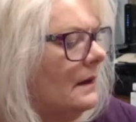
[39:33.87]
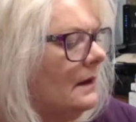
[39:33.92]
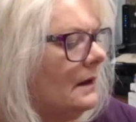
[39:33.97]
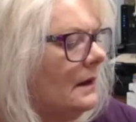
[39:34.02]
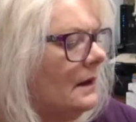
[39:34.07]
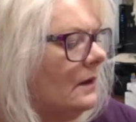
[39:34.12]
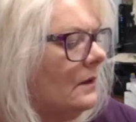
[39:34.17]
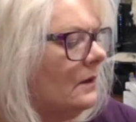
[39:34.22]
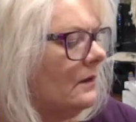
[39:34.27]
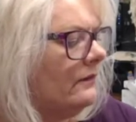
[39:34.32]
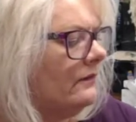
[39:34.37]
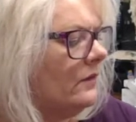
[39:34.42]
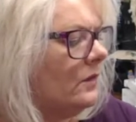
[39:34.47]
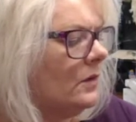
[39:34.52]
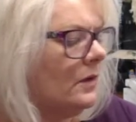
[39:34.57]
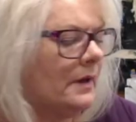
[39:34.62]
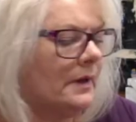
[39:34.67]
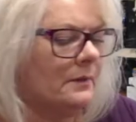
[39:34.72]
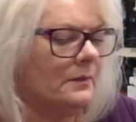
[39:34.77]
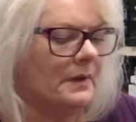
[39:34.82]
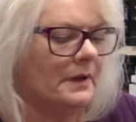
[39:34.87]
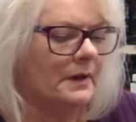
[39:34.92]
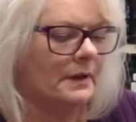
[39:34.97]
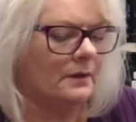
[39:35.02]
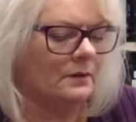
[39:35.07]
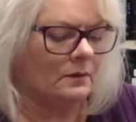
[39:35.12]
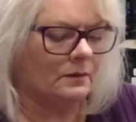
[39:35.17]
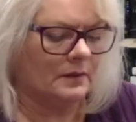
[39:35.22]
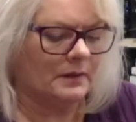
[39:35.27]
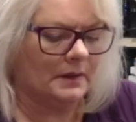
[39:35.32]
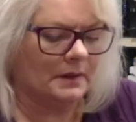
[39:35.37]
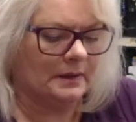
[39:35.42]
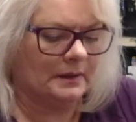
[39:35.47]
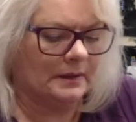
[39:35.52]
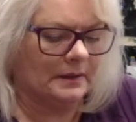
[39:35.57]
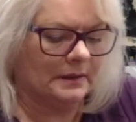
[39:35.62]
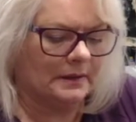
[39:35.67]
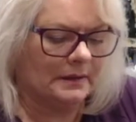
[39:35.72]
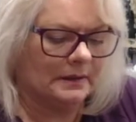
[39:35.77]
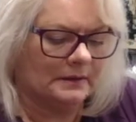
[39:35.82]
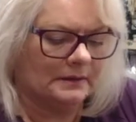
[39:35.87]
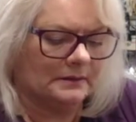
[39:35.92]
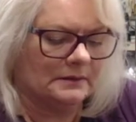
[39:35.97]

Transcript: color for it, but I don't think that it